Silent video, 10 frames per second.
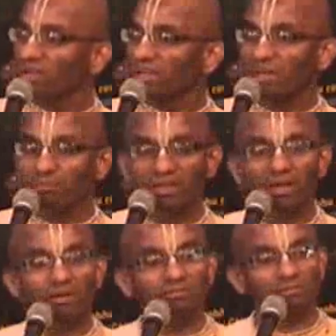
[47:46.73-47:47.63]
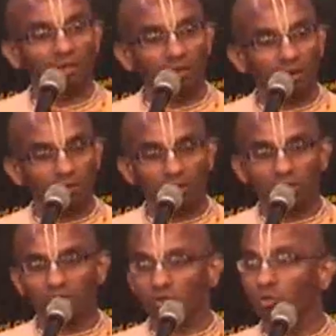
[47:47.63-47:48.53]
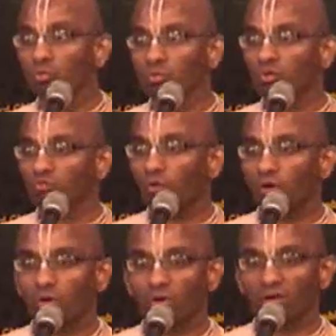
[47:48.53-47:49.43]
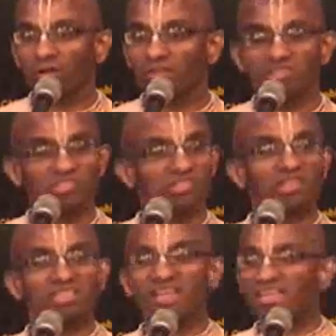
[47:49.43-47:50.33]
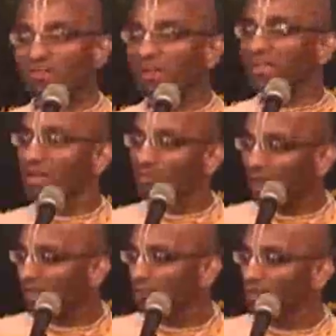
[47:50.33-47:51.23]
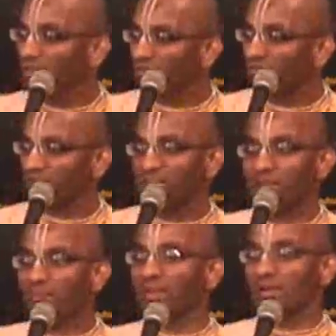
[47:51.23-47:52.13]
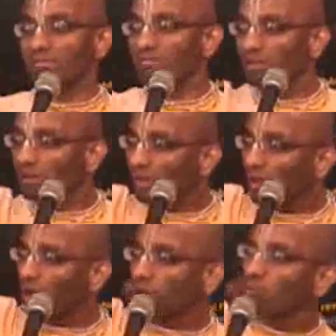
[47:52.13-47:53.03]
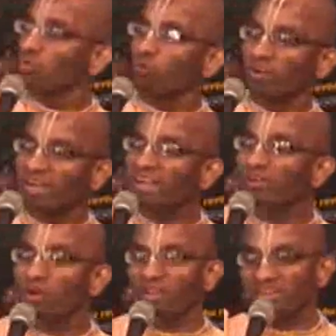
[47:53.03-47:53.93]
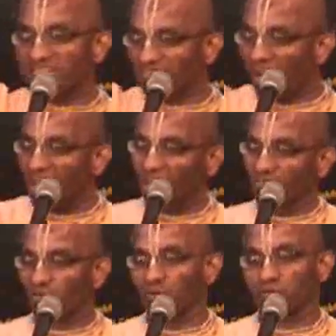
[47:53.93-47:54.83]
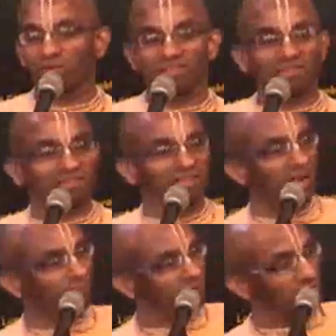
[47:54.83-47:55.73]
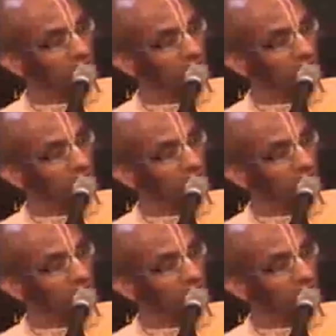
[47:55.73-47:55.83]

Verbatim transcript: can become a tool for just sentimental blind belief. It can become a tool for intolerance and violence also. We discussed that version